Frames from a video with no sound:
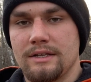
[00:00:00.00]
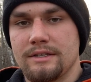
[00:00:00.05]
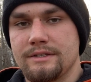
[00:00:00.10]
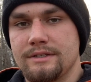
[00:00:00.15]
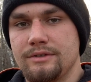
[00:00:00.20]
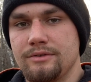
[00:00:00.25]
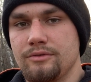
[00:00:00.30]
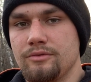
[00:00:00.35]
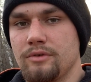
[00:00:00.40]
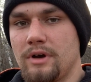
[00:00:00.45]

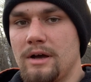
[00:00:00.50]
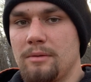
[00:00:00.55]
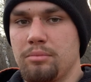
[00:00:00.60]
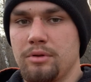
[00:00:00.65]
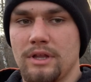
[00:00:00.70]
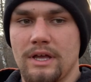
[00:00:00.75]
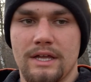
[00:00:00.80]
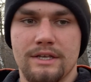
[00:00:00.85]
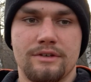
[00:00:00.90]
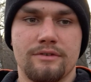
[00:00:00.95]
to
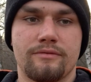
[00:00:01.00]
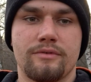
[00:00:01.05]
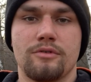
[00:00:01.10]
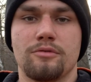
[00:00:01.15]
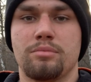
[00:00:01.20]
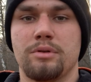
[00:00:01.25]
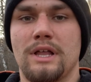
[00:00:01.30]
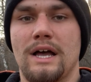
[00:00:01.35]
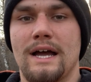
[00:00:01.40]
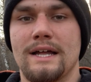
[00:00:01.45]
plant your
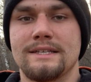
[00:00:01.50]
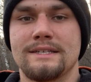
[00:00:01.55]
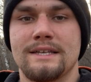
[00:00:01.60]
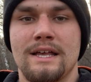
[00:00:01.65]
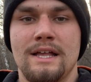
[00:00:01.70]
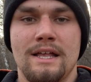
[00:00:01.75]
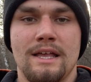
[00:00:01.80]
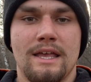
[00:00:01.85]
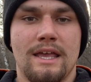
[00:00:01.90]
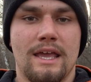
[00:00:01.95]
food plots
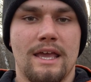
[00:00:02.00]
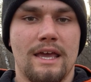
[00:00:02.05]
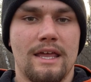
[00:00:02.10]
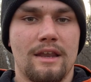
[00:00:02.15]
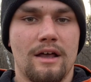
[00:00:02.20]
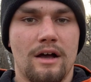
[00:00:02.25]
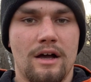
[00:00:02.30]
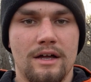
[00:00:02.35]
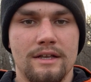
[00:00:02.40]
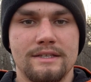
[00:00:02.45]
and
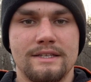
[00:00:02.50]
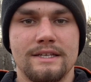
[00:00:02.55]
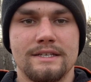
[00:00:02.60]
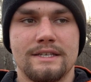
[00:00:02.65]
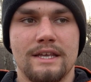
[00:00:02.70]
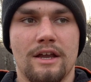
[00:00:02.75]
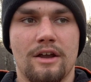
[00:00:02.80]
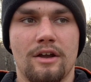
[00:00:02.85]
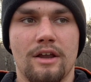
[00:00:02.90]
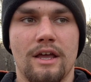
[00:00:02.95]
hunt this
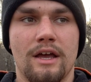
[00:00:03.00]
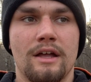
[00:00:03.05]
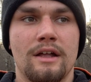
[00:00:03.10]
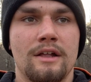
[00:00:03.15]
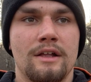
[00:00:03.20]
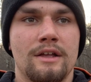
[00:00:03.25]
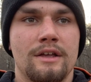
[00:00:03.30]
area,